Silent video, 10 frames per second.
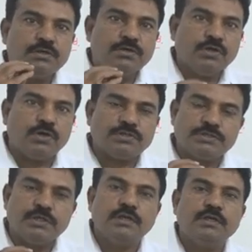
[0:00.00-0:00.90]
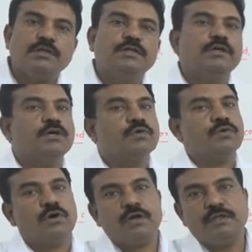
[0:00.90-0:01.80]
dorsal
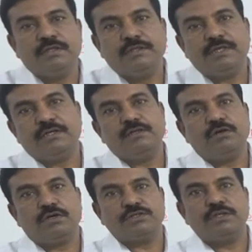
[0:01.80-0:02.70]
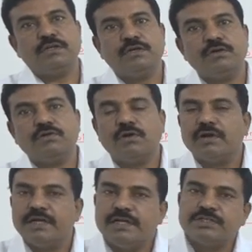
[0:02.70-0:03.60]
nerve cord. That dorsal nerve
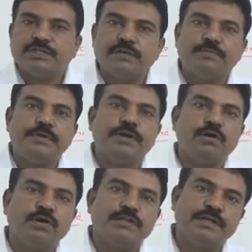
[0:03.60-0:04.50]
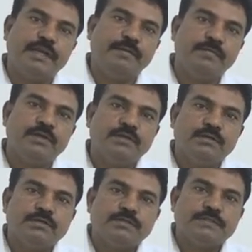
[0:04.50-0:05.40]
cord itself we call the name
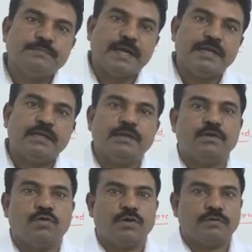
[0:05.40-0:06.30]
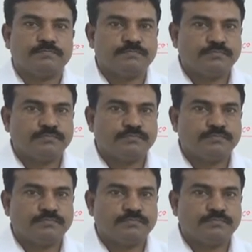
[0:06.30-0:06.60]
spinal cord.